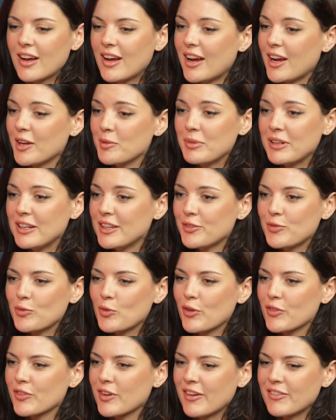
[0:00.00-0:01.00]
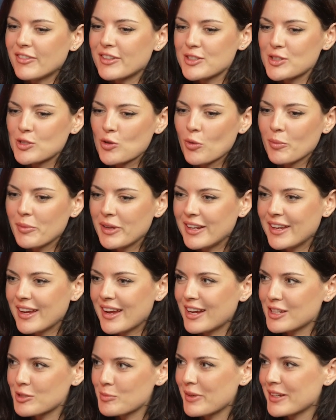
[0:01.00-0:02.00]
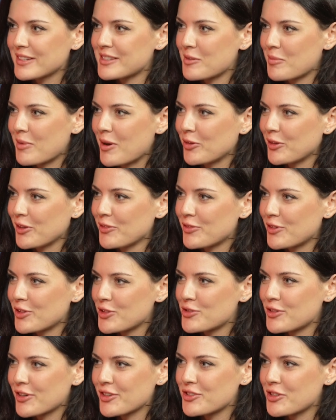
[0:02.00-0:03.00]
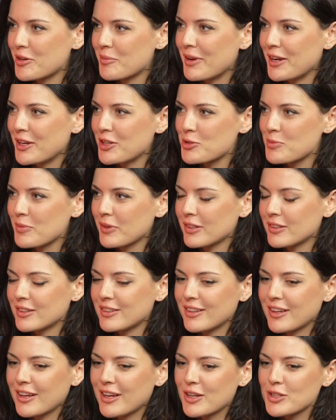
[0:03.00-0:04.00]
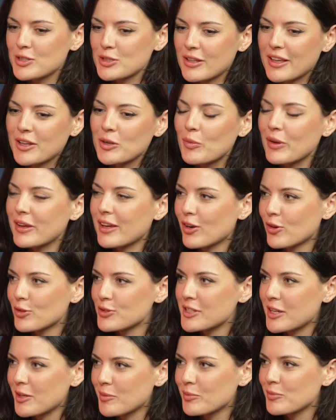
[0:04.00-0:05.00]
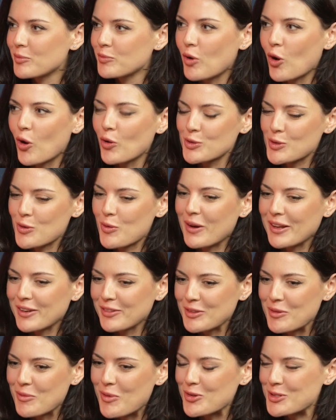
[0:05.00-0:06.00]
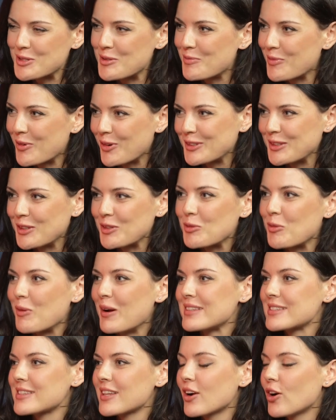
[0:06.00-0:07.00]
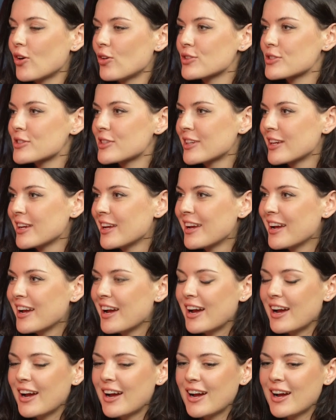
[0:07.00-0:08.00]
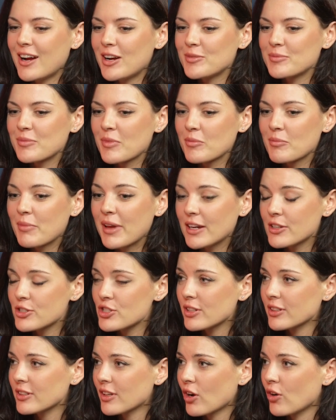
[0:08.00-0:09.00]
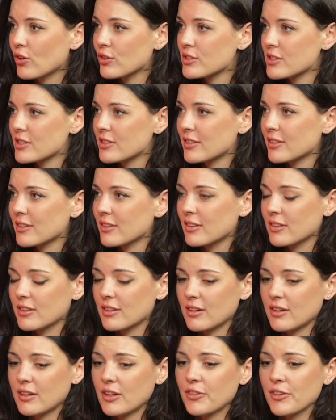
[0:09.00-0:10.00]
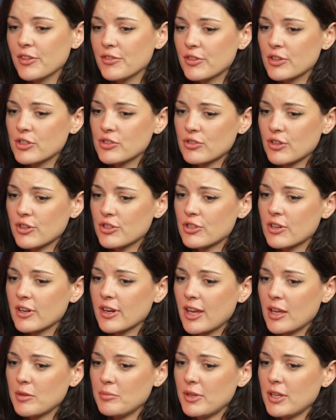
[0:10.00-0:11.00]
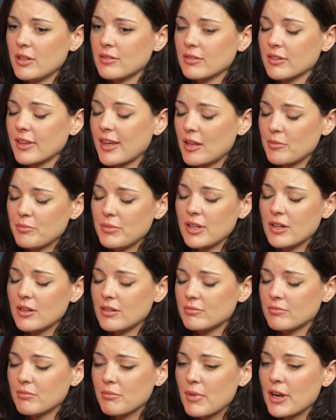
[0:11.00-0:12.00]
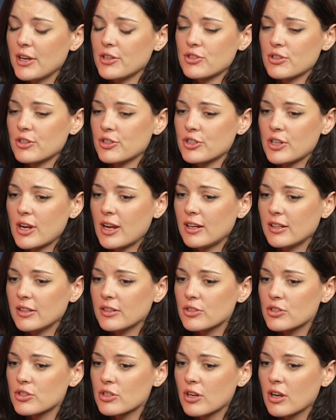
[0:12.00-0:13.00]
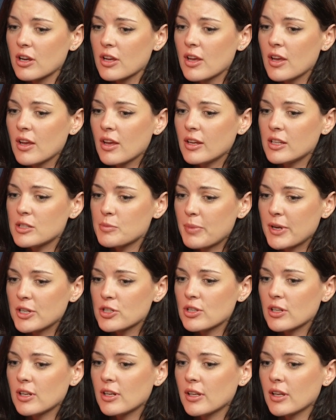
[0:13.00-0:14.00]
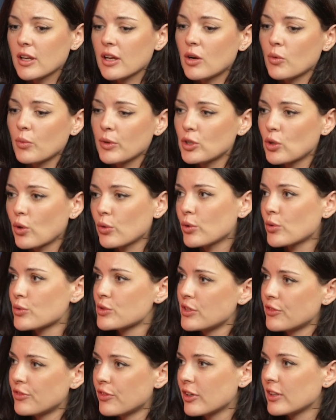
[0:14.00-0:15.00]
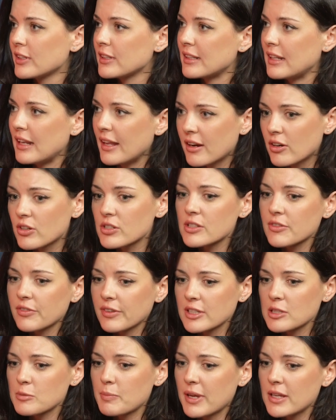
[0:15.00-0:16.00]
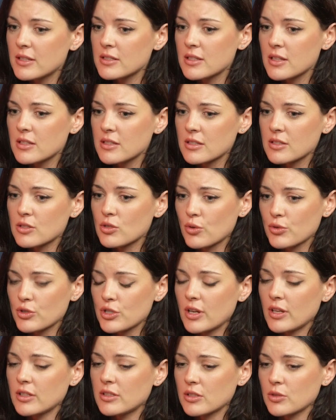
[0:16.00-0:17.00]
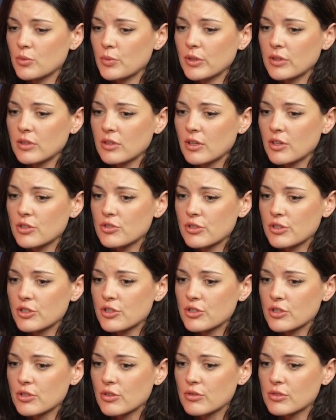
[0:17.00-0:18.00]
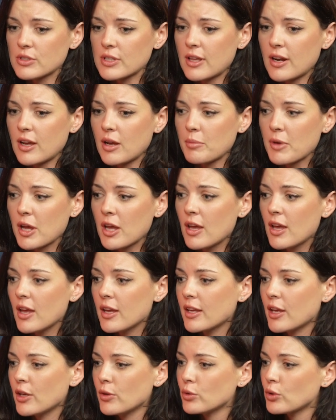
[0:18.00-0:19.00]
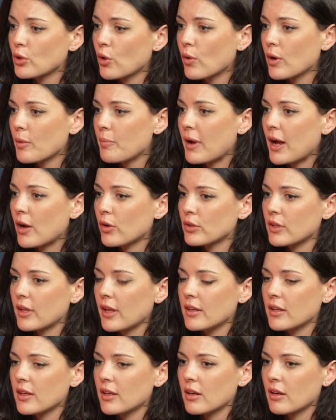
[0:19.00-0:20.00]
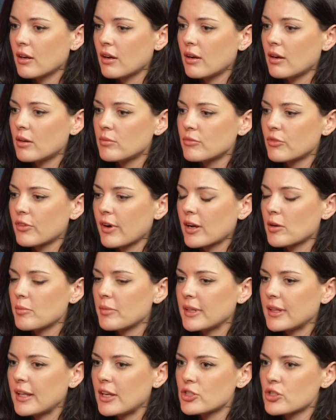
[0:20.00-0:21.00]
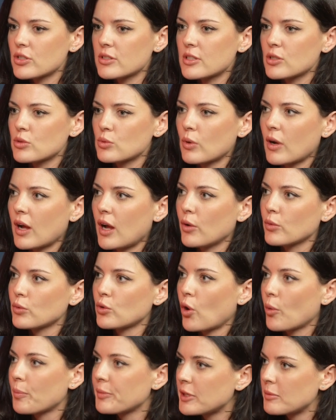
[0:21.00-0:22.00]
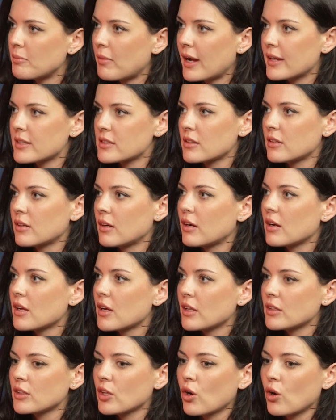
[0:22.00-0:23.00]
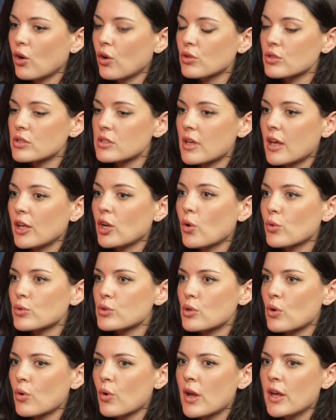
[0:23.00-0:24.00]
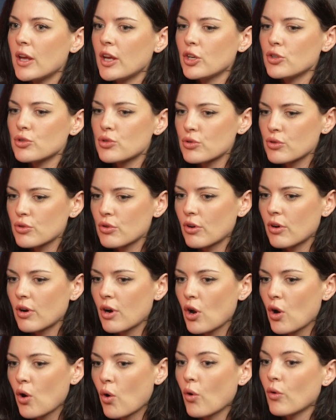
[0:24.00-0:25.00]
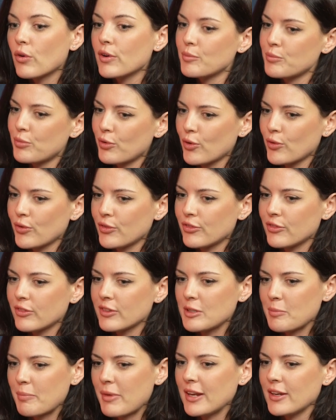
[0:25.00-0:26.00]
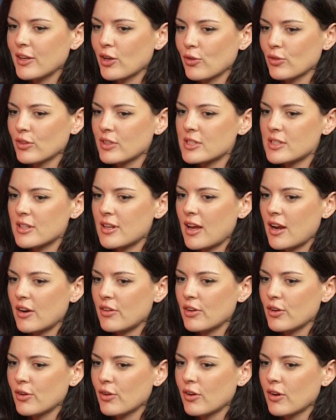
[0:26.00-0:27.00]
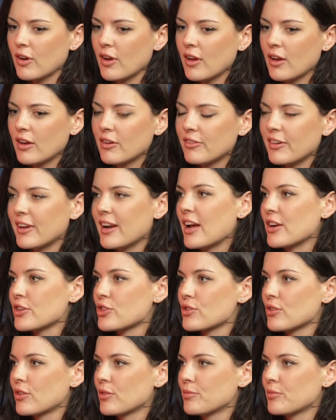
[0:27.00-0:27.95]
I believe we've covered so many aspects about infrastructure management, and we cannot skip also one of the most important ones, the cost. Managing the cost of infrastructure can be a major challenge, especially with all those different layers of expenses associated with the traditional setup. Can you talk about any recommendations as to how to optimize the costs and also ensure or improve, depending on the scenario, financial